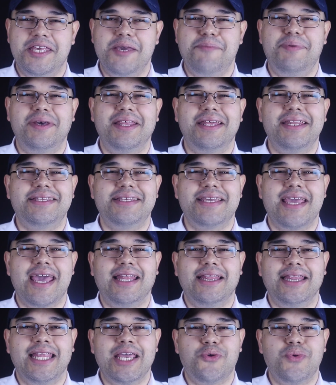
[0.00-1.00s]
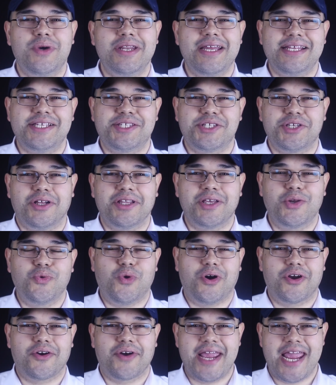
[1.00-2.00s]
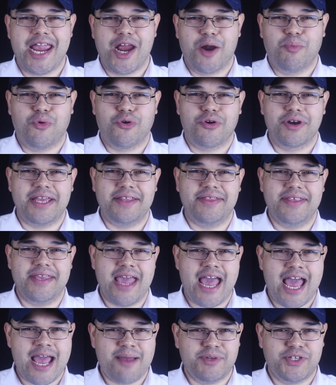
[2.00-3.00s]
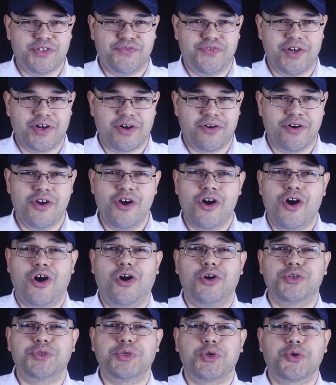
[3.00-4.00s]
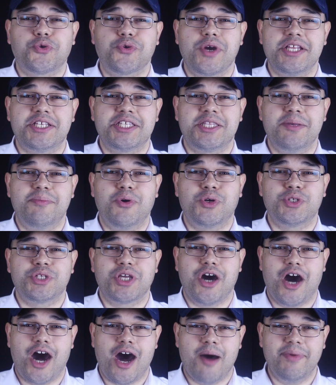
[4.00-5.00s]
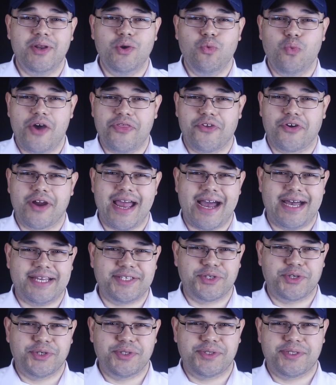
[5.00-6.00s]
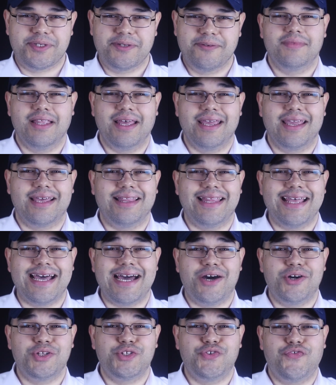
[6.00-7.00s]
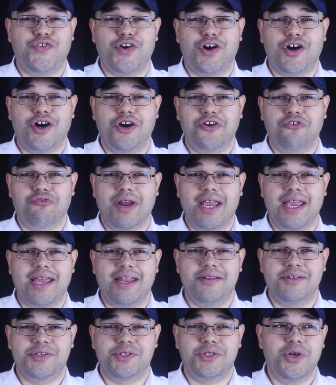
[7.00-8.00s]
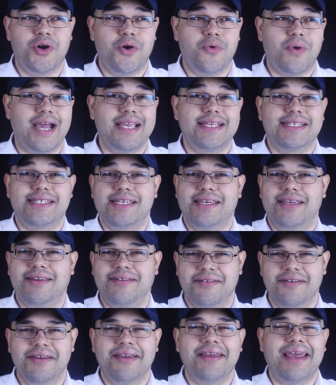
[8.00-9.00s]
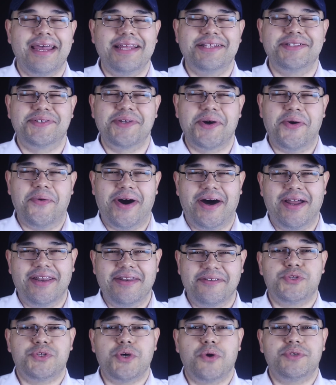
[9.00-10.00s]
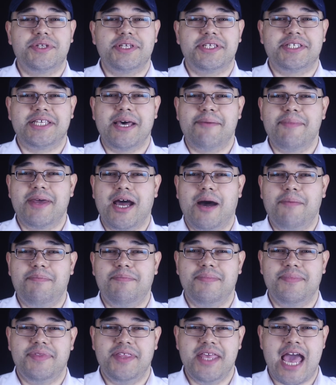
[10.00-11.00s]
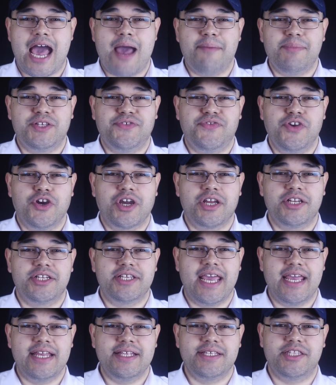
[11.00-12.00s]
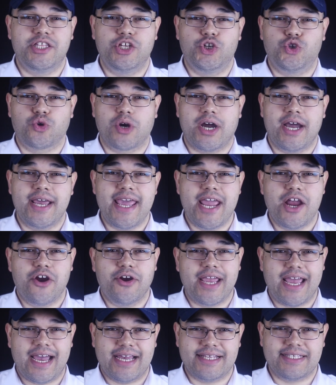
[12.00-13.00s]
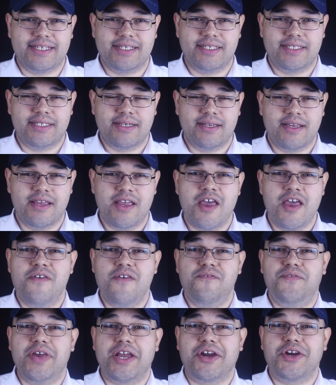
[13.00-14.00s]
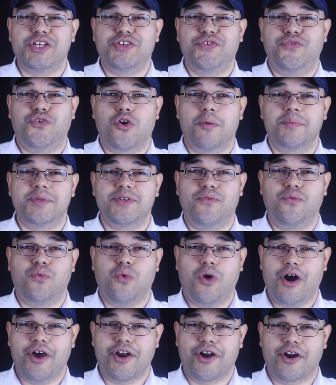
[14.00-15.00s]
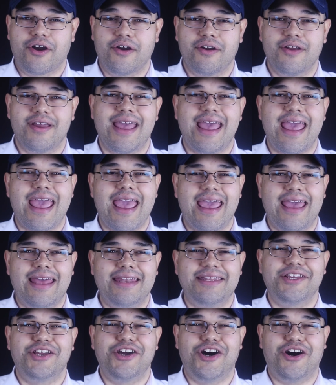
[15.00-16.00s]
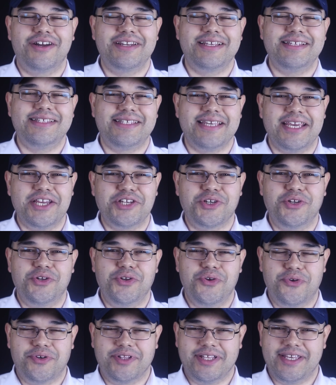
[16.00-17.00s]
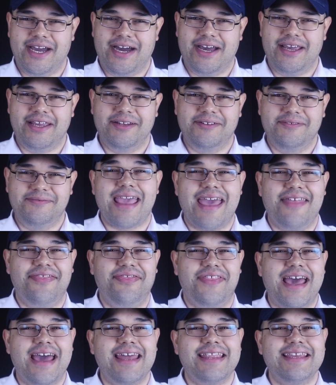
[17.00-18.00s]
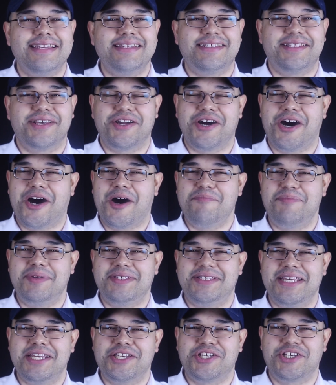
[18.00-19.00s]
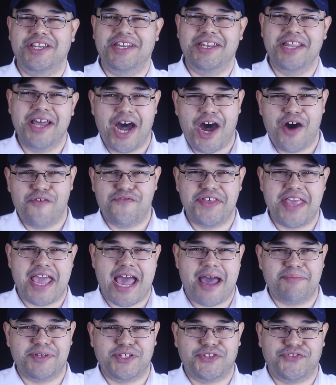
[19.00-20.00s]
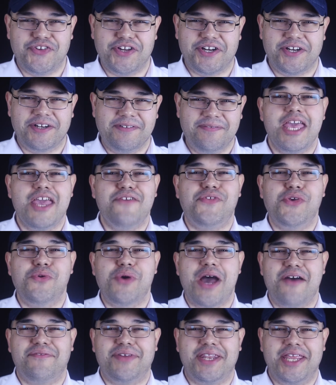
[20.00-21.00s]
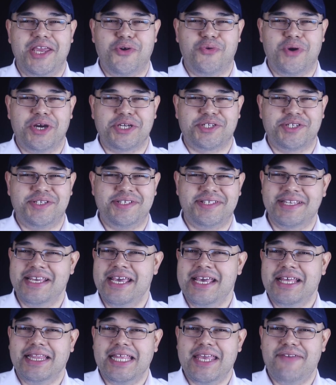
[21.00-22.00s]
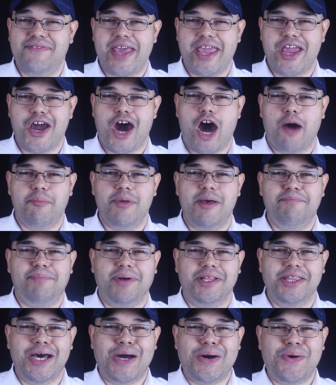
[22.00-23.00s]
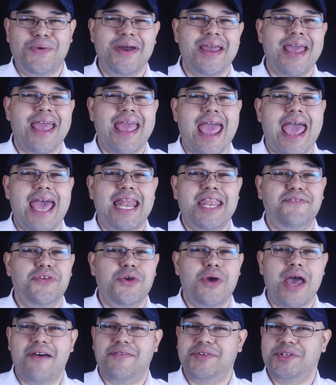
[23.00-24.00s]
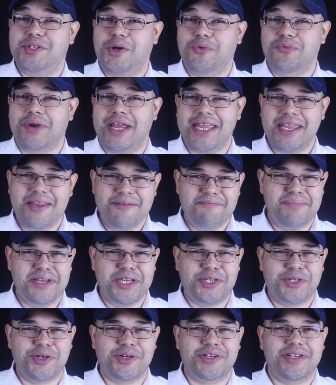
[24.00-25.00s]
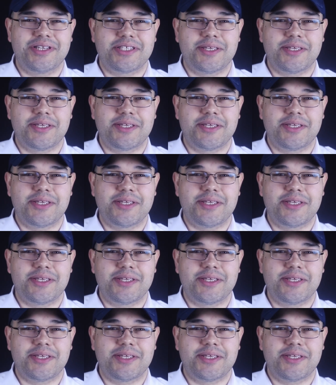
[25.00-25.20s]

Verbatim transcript: The ability to get liquid and solid water airborne in the atmosphere also creates the most common weather hazards, like clouds, fog, rain, snow, icing, and so on. So to sum it up, the atmosphere contains the dry air gases, various forms of water, and condensation nuclei. And that is the composition of the atmosphere. If you have any questions, leave a comment below. And if you haven't already, be sure to